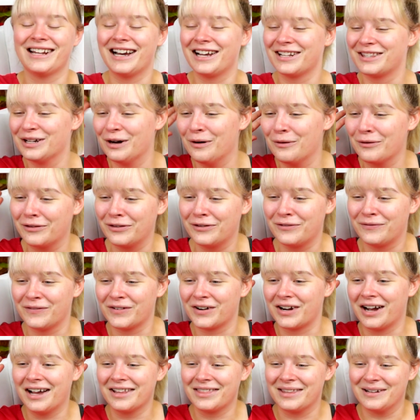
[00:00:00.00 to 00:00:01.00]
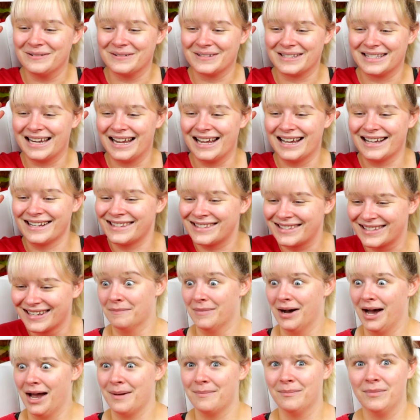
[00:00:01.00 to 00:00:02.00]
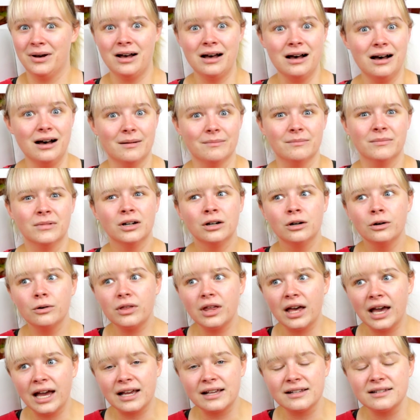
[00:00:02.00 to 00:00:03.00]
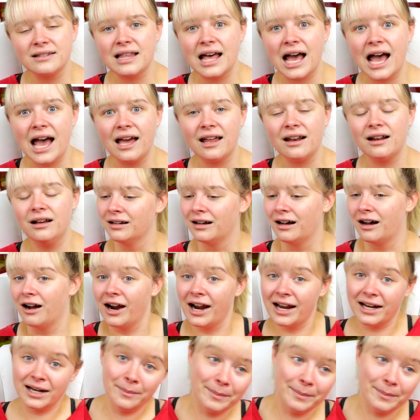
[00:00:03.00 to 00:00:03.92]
I totally forgot that was next. My mom, who the heck is that? All right,